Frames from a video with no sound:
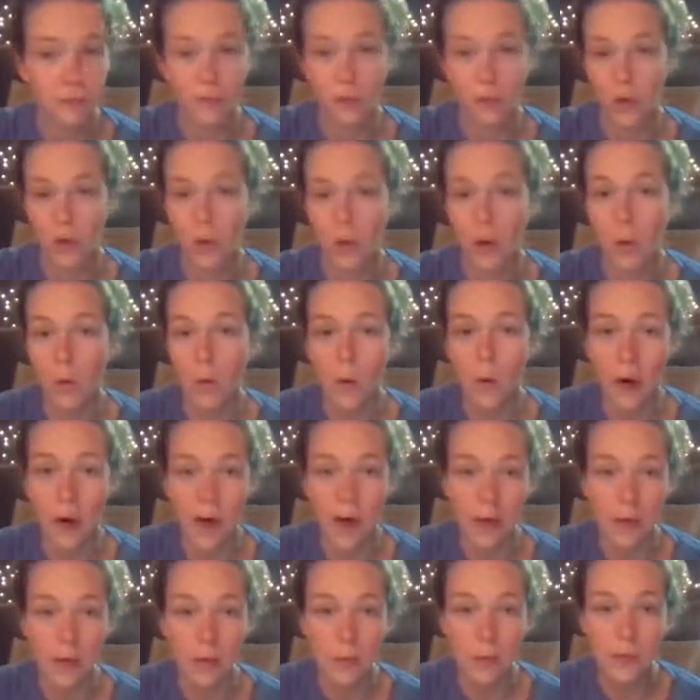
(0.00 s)
for a
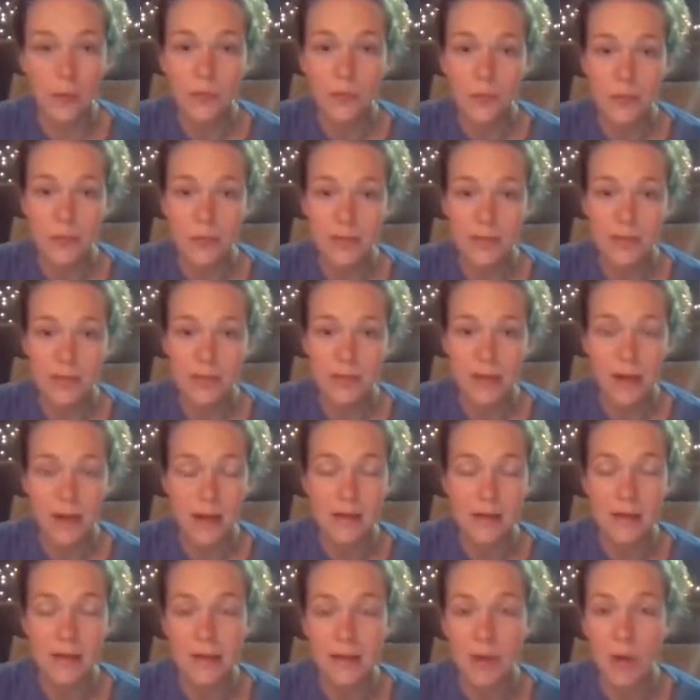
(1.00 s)
while before they
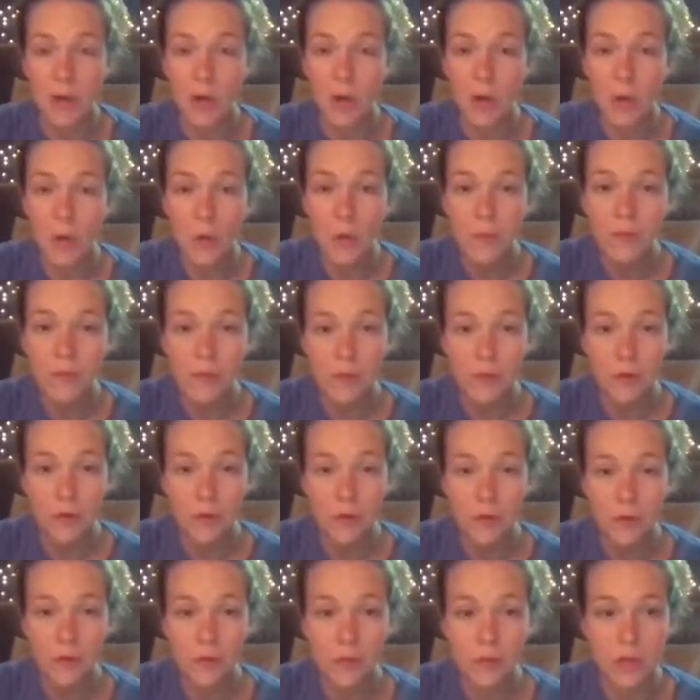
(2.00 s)
signed, and I know what their
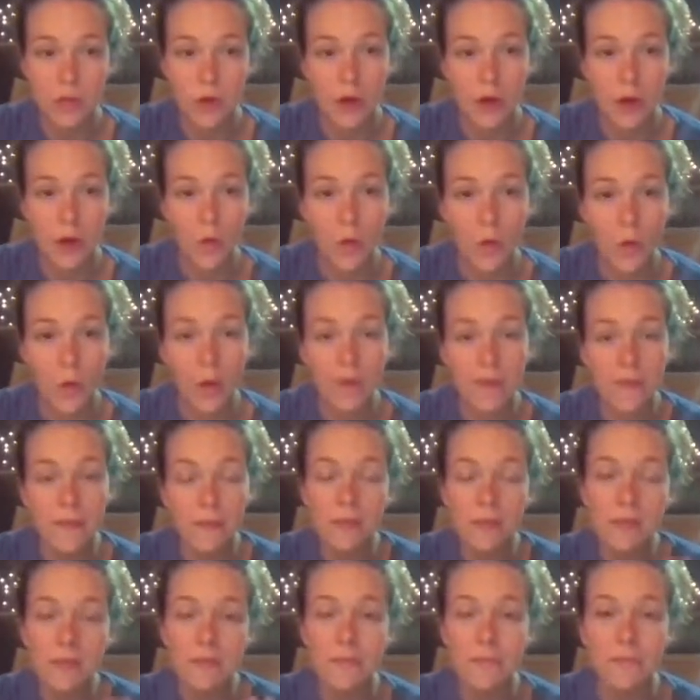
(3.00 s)
goals are, I want
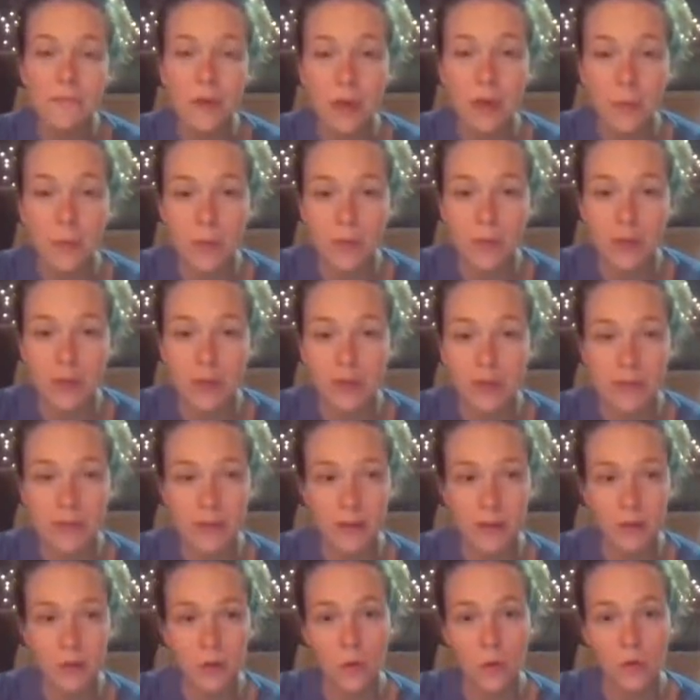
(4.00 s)
them to verbalize
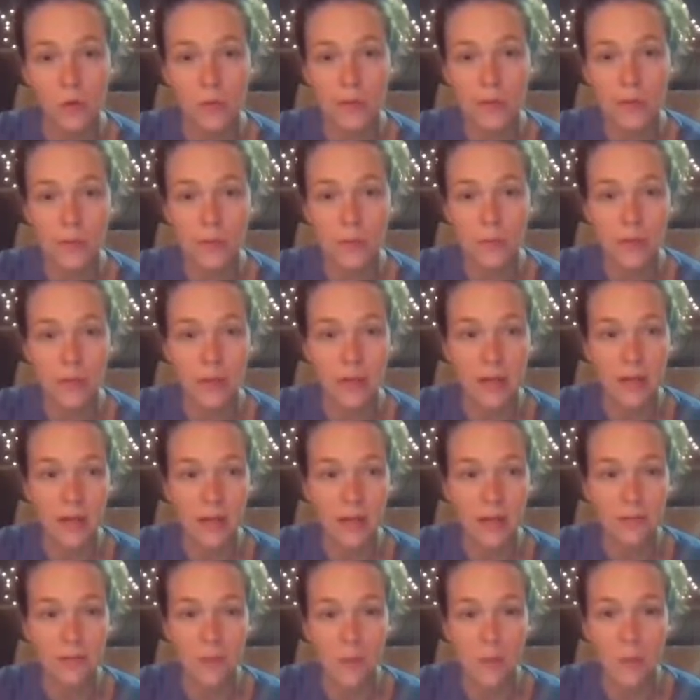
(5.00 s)
their goals in the
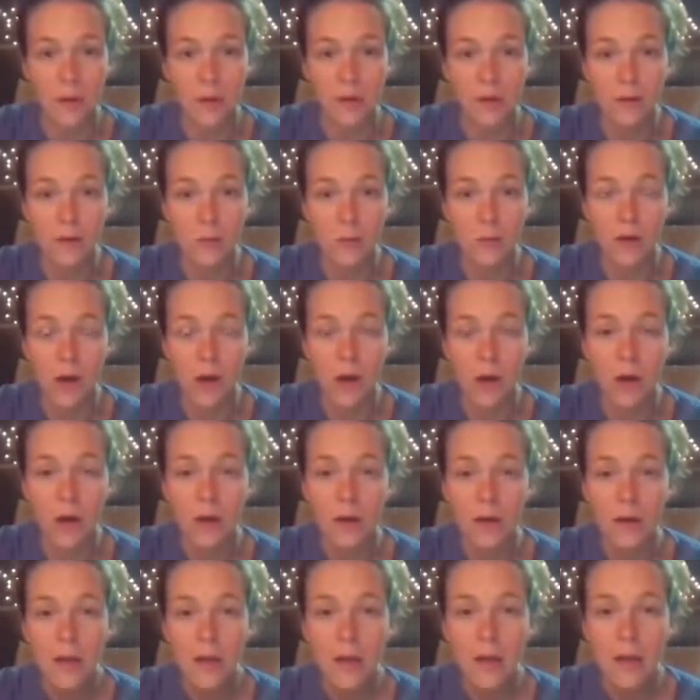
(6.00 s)
beginning of the welcome
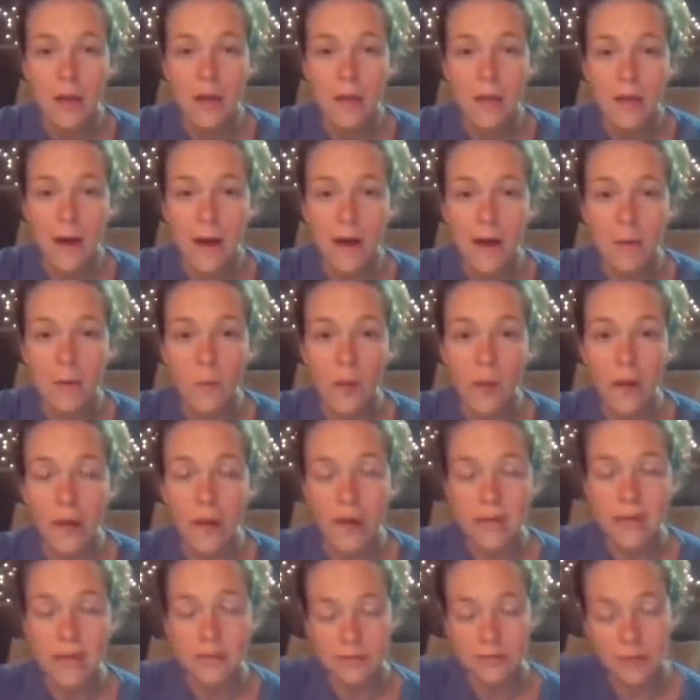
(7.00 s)
call. That
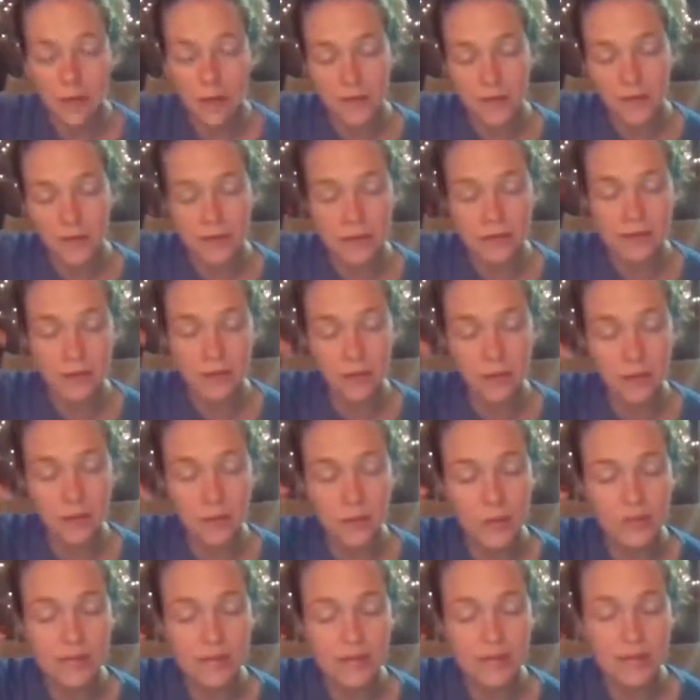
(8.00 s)
way
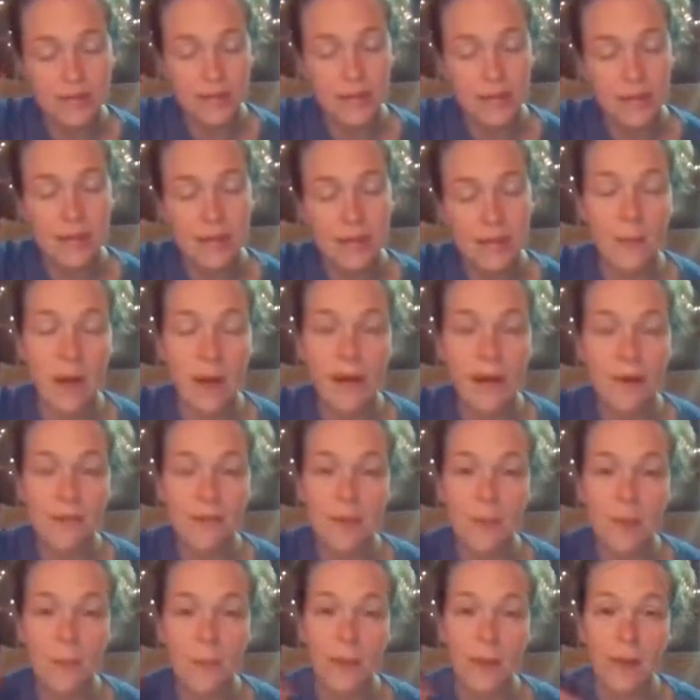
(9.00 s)
it's sitting in the back
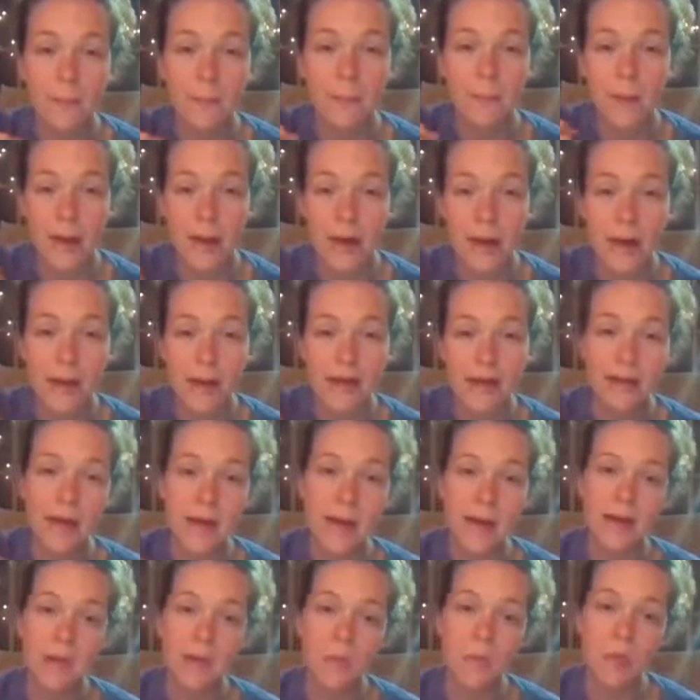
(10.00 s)
of their mind
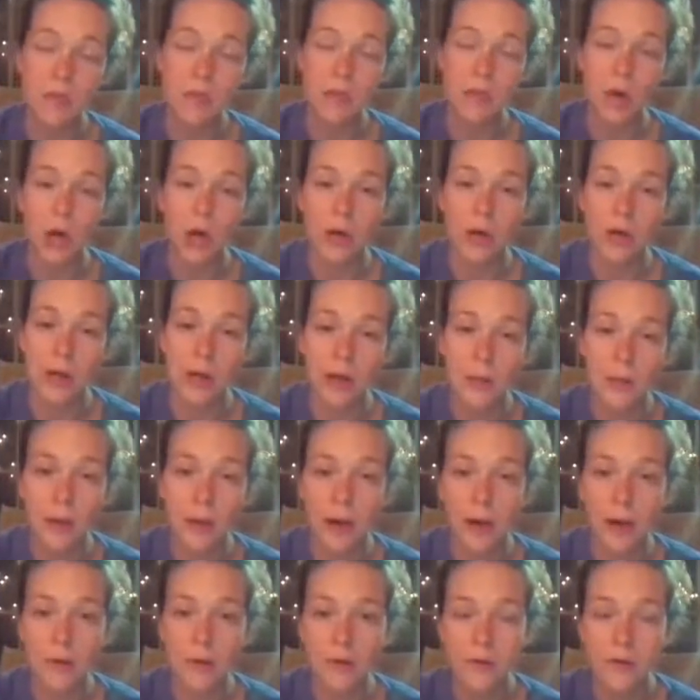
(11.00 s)
as we're talking
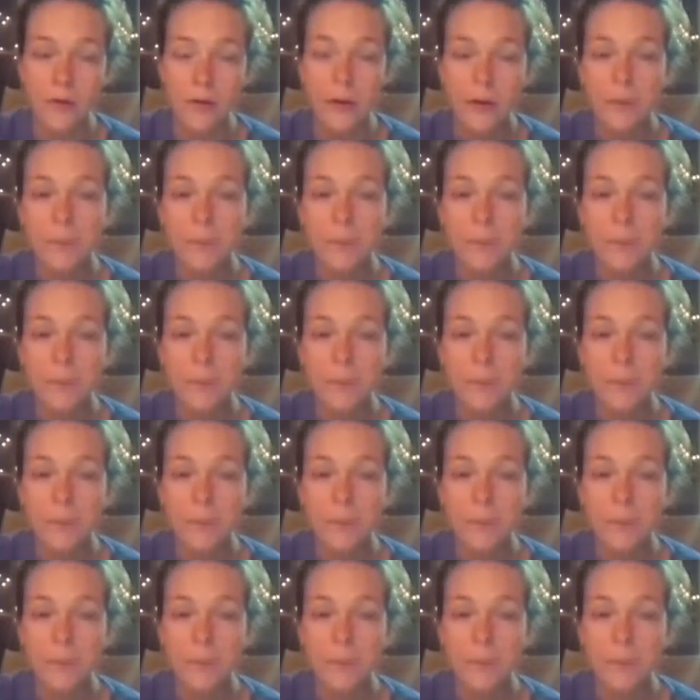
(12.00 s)
about